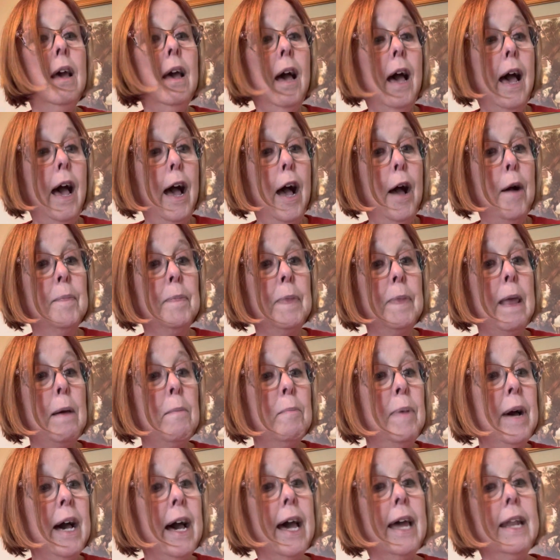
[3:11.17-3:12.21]

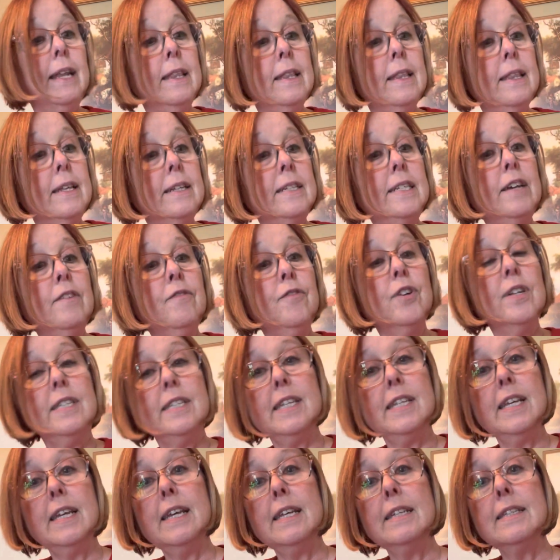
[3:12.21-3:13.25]
But the
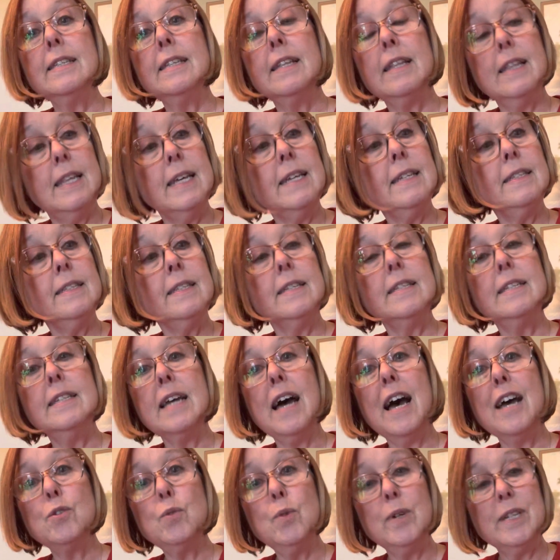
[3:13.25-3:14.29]
difference is this is
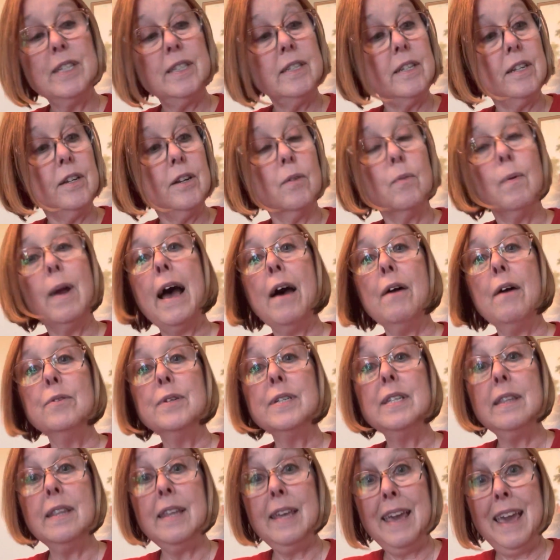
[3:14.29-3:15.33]
not twisted
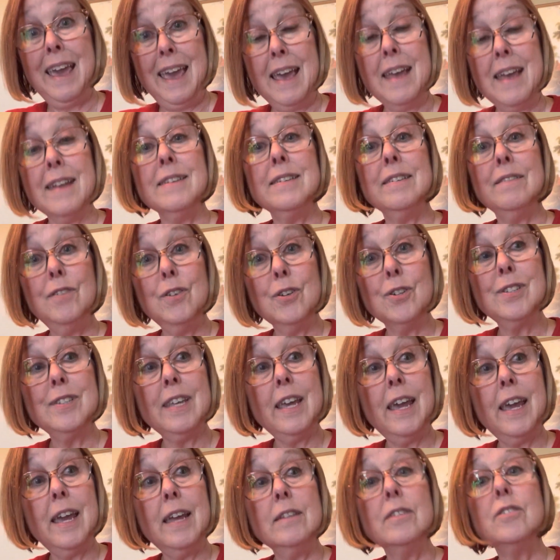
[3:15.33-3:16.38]
around the end of your
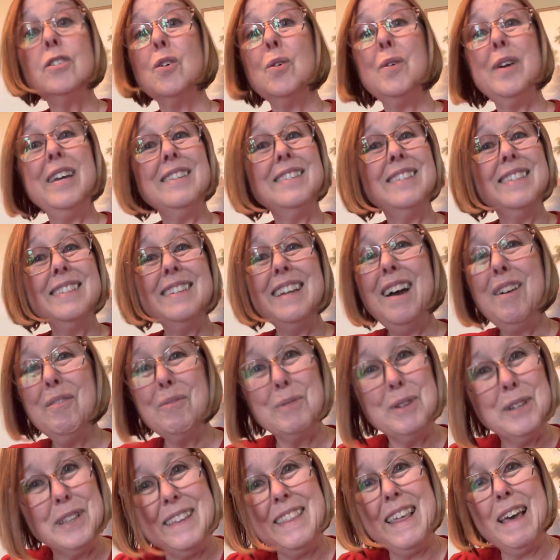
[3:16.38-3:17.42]
skein, so it's not
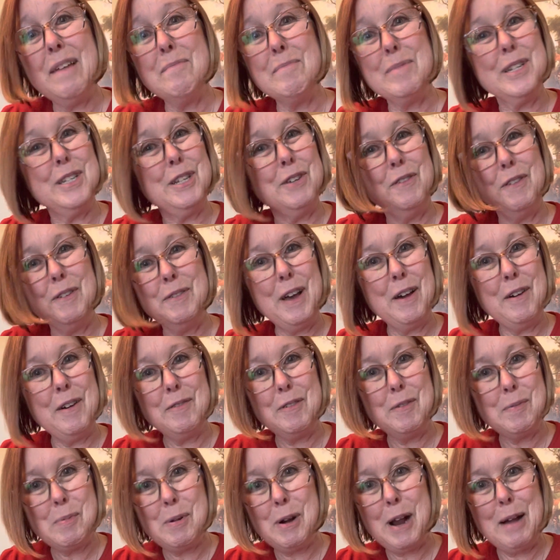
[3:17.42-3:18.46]
really that much of
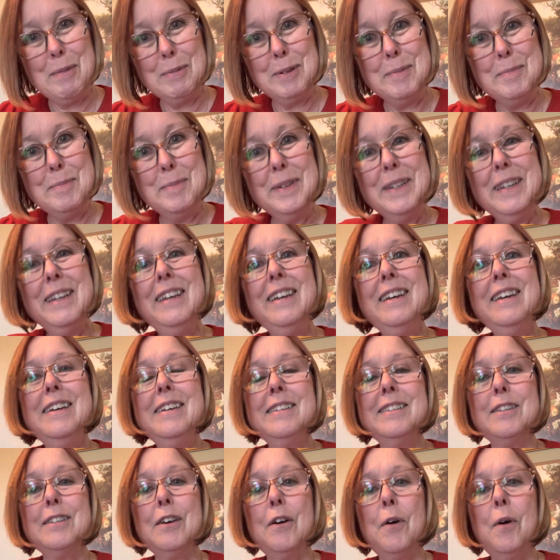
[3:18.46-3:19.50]
a problem.
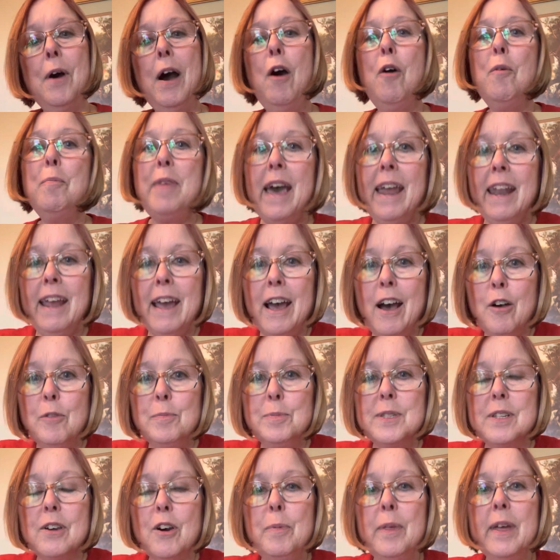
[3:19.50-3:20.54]
So I hope that
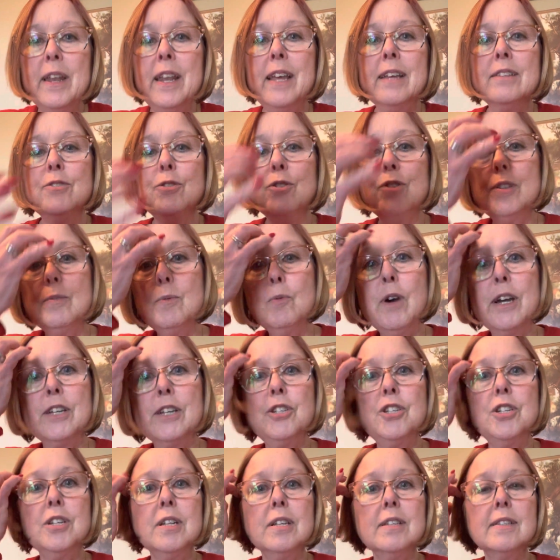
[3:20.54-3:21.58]
helps. I hope that answers some
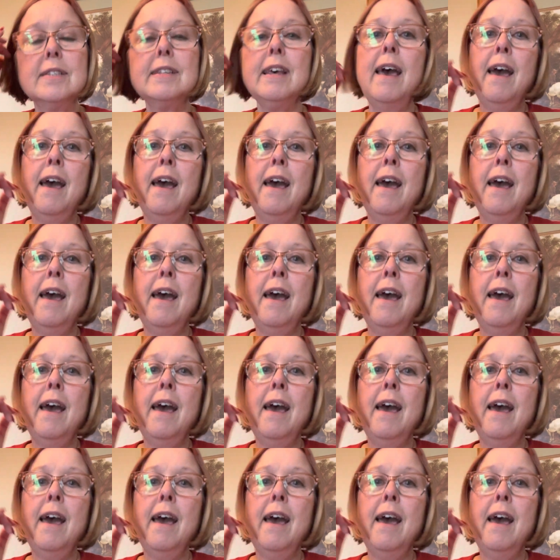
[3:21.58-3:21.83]
questions.